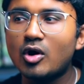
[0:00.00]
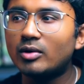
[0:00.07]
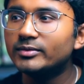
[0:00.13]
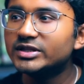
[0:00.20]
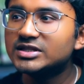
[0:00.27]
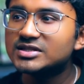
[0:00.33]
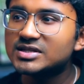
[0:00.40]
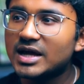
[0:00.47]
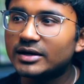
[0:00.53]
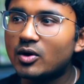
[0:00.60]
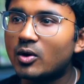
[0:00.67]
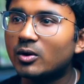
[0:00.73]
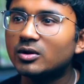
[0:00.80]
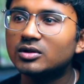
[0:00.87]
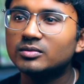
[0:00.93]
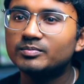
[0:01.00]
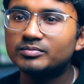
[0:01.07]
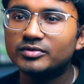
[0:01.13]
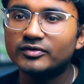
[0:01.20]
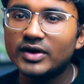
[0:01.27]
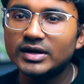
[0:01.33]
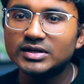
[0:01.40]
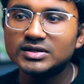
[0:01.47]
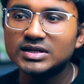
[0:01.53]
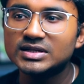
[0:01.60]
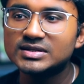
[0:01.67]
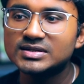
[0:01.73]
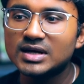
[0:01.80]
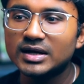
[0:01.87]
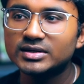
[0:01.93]
no comments and all
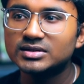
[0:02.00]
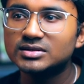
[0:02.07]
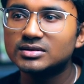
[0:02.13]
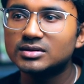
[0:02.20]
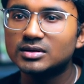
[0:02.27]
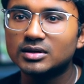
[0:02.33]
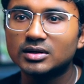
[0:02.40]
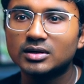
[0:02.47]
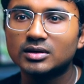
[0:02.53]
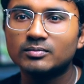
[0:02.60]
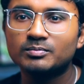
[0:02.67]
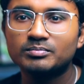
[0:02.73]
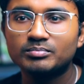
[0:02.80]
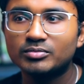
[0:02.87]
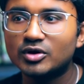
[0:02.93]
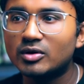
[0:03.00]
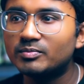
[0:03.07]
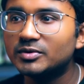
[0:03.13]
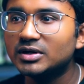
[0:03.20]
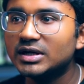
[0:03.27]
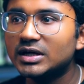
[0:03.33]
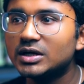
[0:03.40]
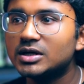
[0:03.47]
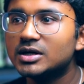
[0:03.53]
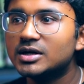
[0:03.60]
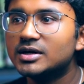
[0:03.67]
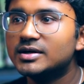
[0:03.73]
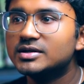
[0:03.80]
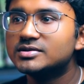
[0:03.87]
provided inside uh, properly.